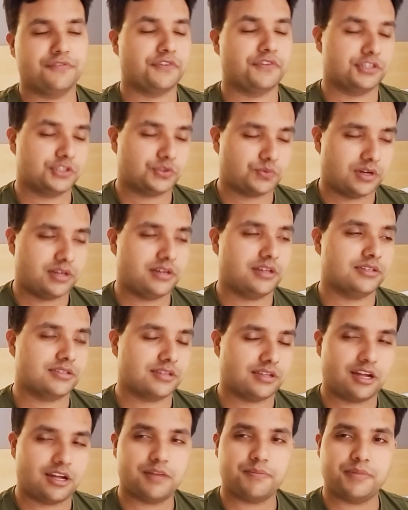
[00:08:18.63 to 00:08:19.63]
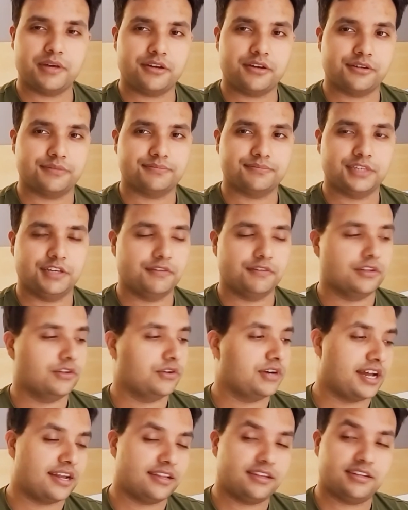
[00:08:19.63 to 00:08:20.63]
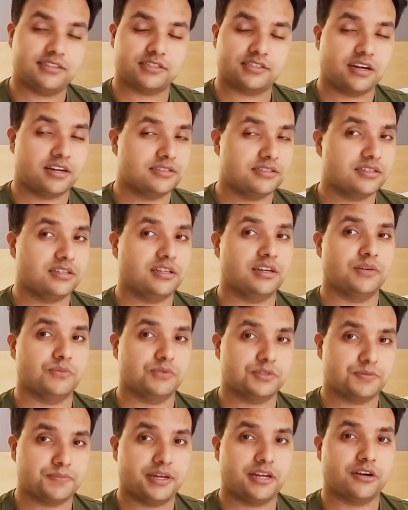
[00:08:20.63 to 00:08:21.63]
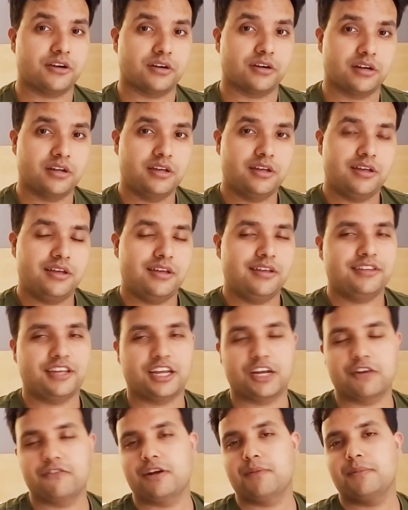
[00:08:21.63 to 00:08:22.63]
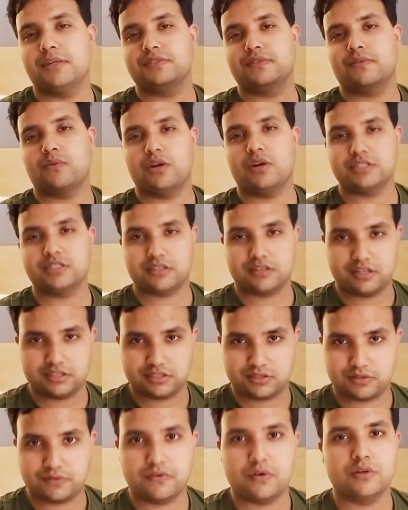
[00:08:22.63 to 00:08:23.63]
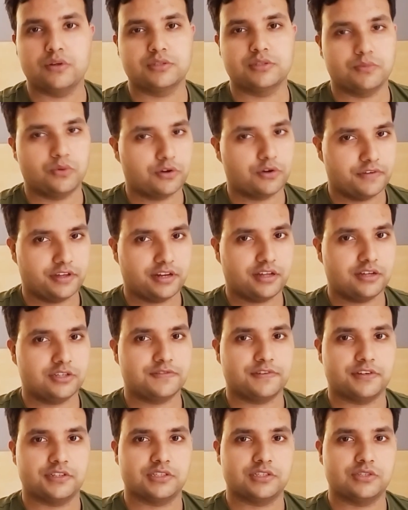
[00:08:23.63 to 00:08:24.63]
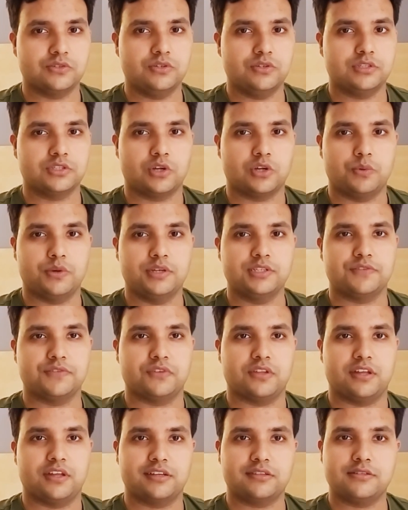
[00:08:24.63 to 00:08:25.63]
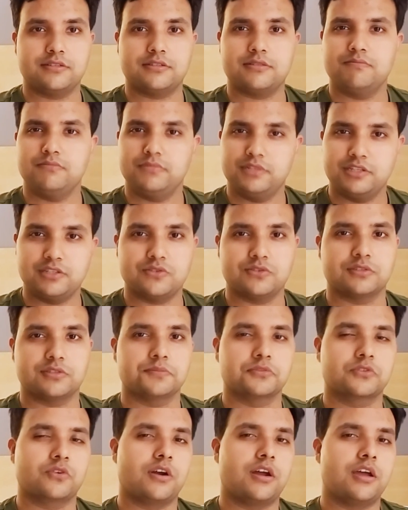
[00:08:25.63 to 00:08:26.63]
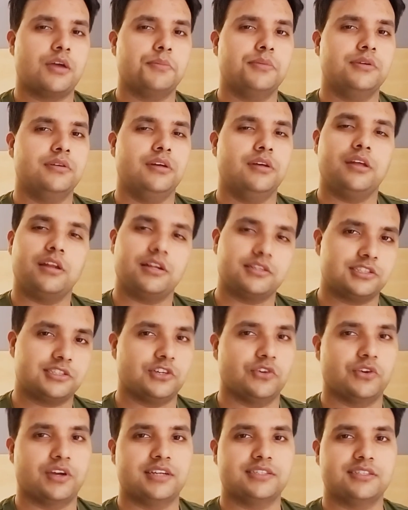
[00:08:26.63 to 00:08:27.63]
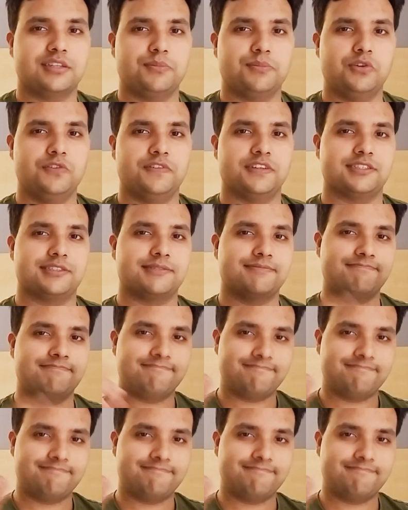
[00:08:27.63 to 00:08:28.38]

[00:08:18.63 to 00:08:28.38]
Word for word: first one is a lot better. Even though it had less Godzilla, it was better. Thank you very much for watching, guys. Look forward to more videos very soon. As always, if you like this, please do subscribe, and I'll see you guys at the movies.